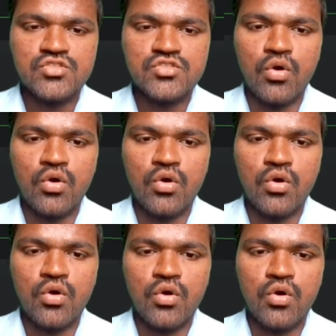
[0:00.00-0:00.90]
So
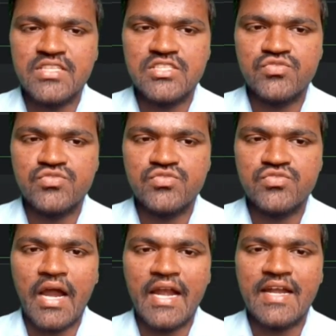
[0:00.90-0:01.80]
that's it for this
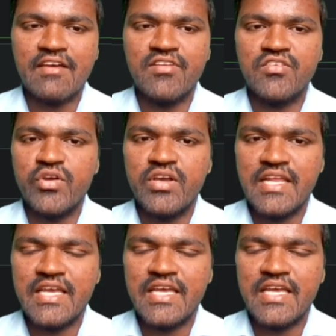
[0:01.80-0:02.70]
video, and I will
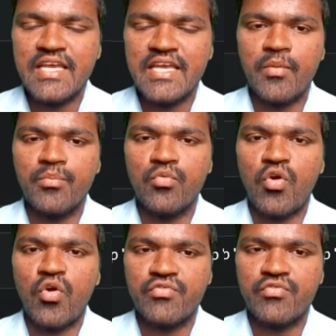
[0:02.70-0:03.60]
quickly wrap up
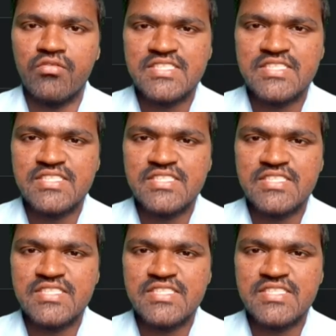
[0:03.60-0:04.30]
what we have discussed